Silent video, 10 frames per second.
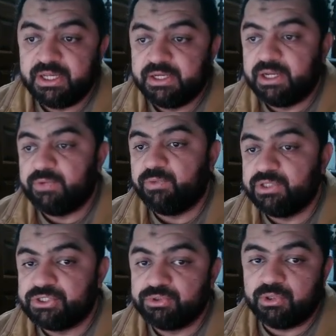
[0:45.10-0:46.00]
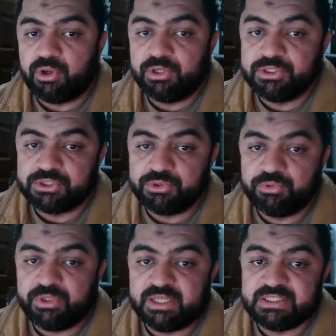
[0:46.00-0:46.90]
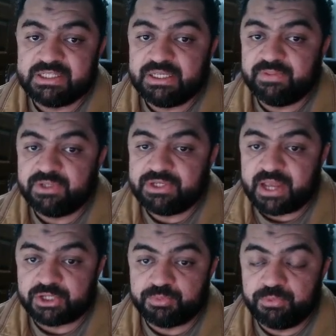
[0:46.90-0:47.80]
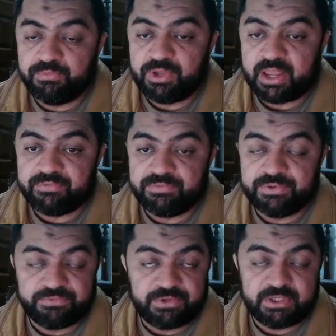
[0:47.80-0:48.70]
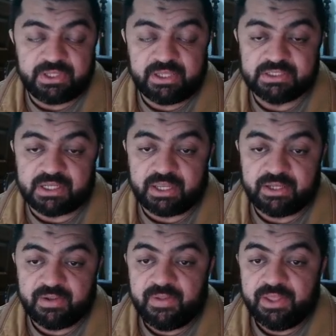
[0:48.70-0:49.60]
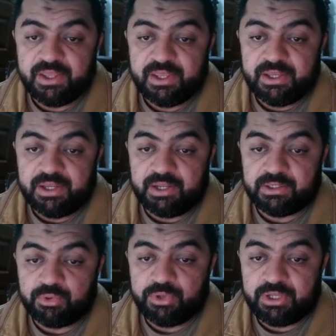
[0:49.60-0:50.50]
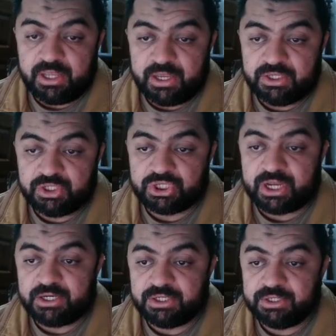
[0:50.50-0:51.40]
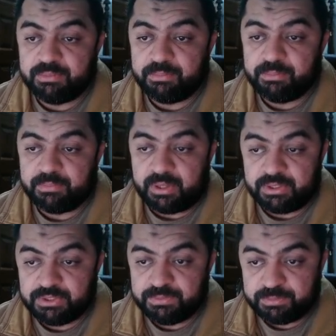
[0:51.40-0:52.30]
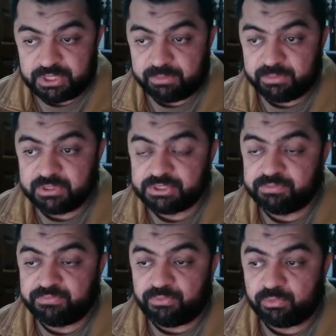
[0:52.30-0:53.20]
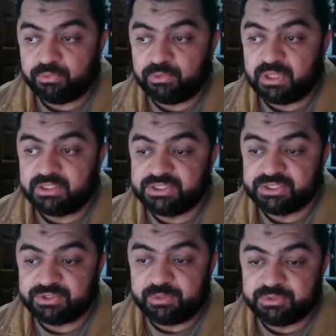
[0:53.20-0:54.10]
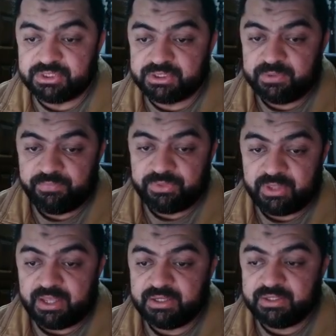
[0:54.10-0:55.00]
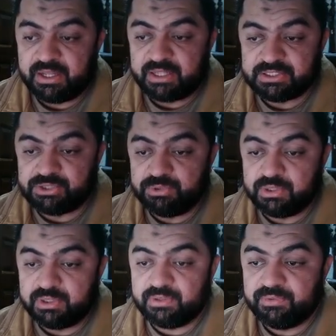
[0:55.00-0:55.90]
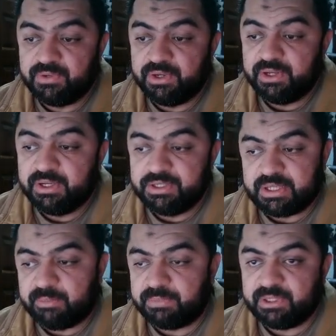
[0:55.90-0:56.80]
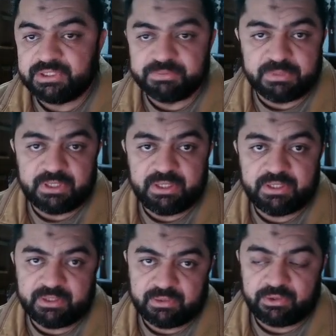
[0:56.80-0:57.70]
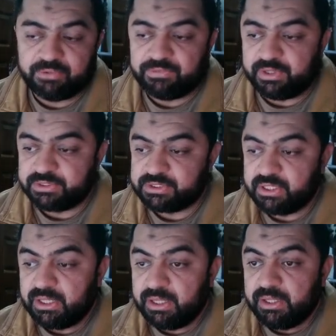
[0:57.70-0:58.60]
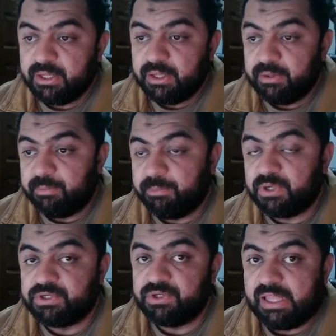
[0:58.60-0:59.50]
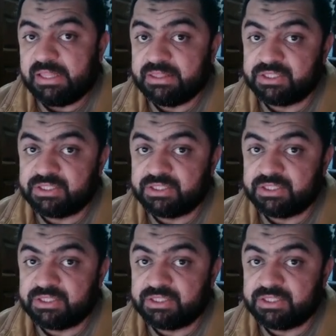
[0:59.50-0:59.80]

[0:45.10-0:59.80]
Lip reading: And once you log in, so you can see in the dashboard we have different things like including AI chat and tables, formulas, scripts, and SQL templates, billing, a lot of things. But in this